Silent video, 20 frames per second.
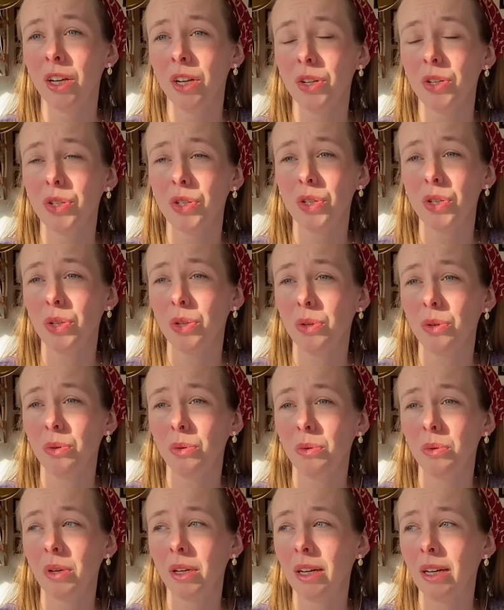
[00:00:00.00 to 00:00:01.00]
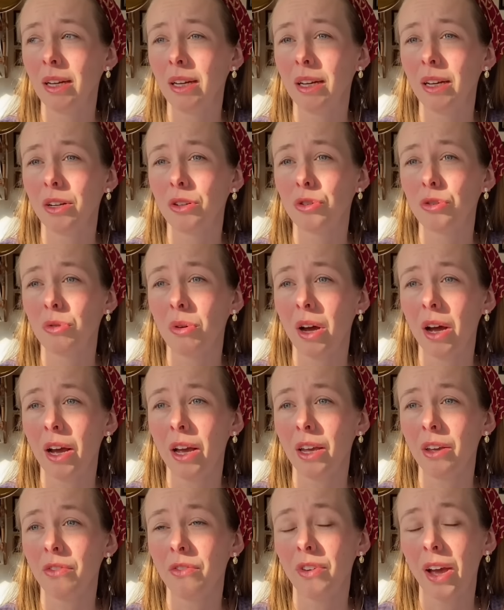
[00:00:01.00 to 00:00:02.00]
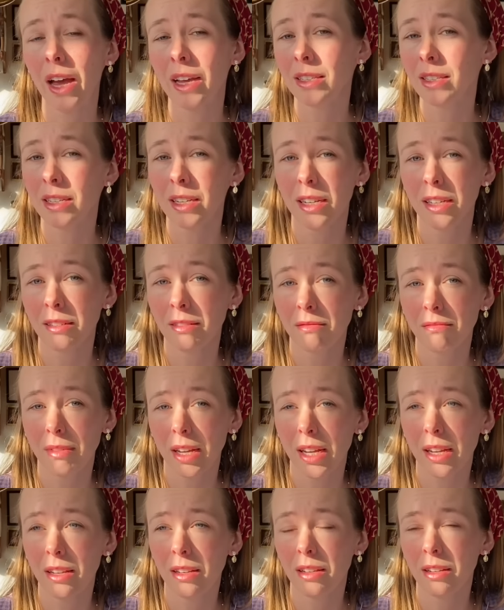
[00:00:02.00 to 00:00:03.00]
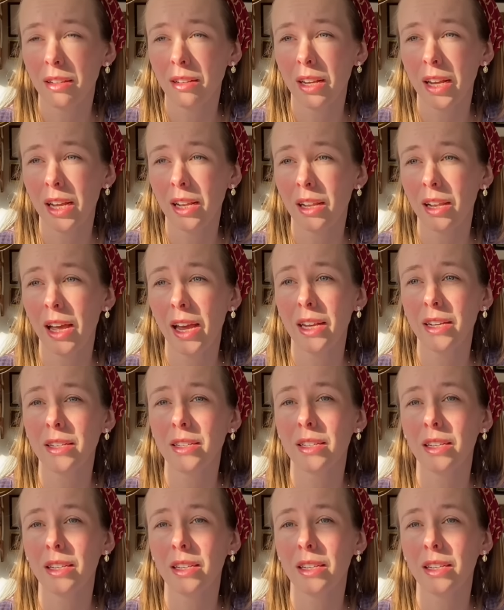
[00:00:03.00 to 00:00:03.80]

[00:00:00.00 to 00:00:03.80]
to try fasting in Lent,